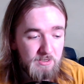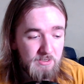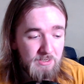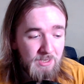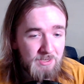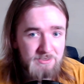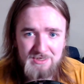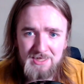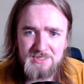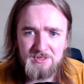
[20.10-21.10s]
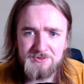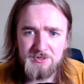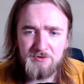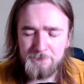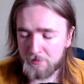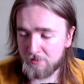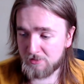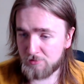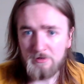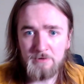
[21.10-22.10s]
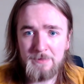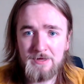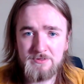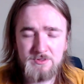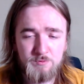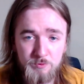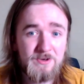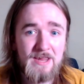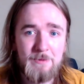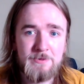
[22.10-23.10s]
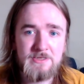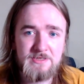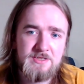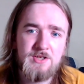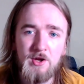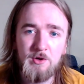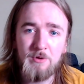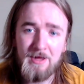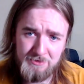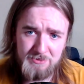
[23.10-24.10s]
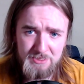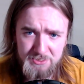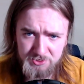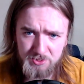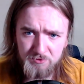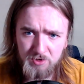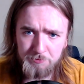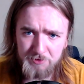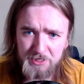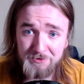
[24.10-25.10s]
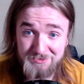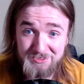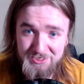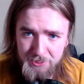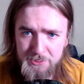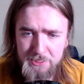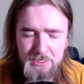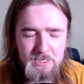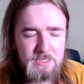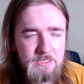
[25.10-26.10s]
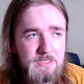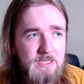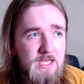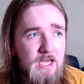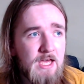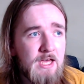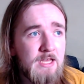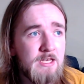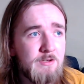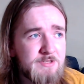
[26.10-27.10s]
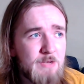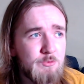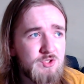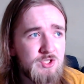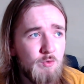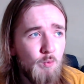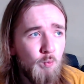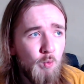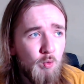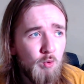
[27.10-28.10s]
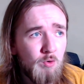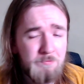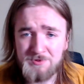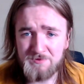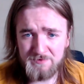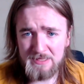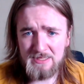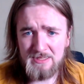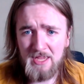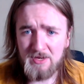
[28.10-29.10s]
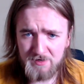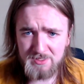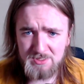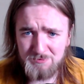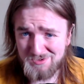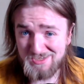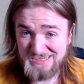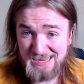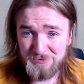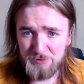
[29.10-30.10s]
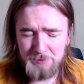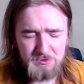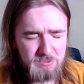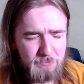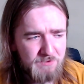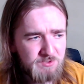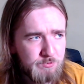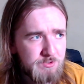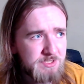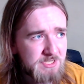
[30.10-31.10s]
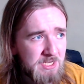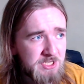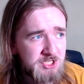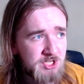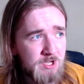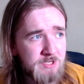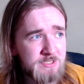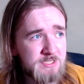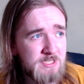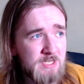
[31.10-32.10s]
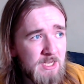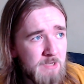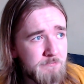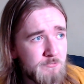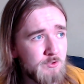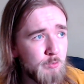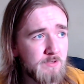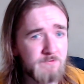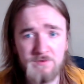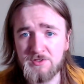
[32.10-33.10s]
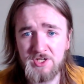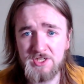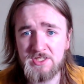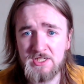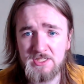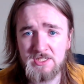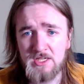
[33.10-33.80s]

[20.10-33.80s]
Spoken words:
And let's start off by talking about what happened. So at the Tuscan Grand Prix on Sunday, Lewis Hamilton wore, for the end racism protest and on the podium afterwards, a shirt calling for justice